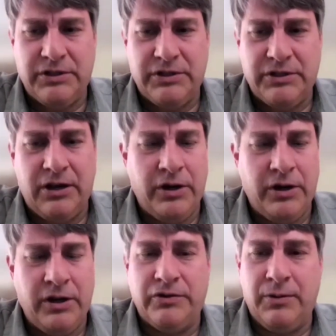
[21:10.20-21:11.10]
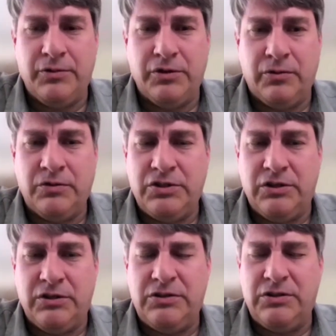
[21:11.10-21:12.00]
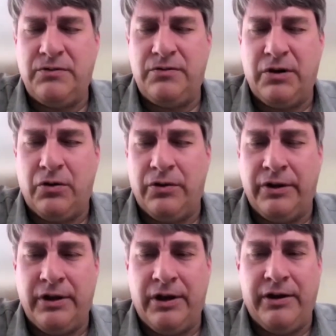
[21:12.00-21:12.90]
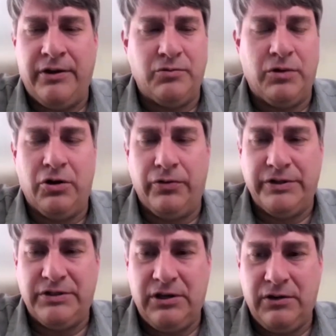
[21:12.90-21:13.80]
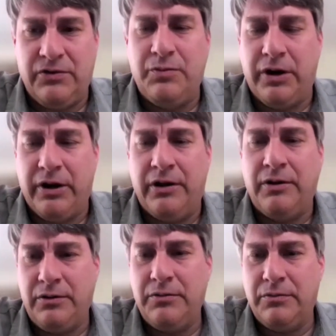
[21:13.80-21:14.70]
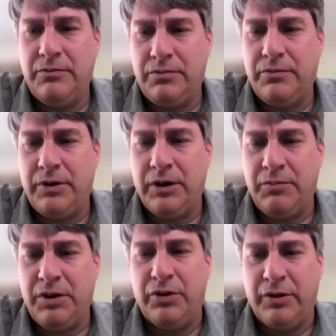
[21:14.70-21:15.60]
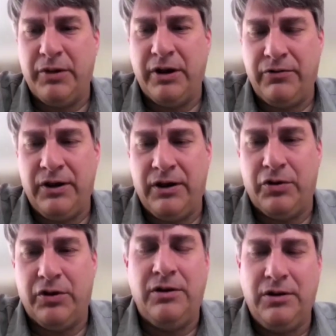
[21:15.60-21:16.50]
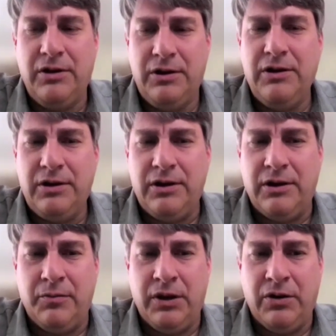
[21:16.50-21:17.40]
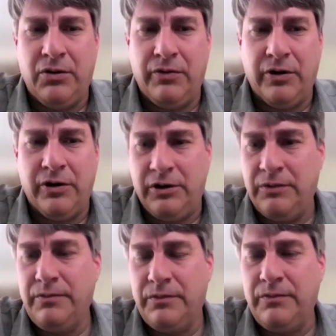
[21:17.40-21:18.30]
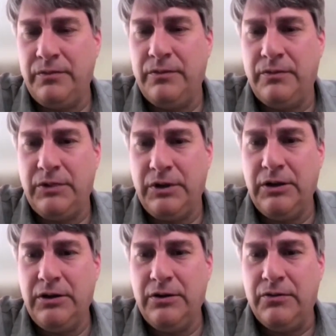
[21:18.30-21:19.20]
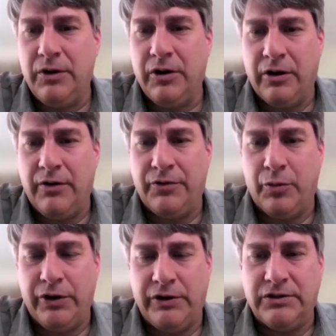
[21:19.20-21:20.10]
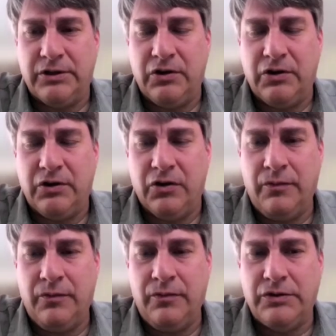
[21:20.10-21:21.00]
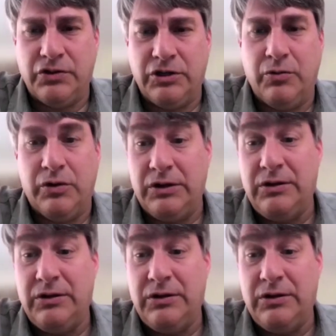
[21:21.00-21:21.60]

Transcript: it was that way, and other times she felt not as well received by people in my family, and it made her very, very uncomfortable and insecure. So she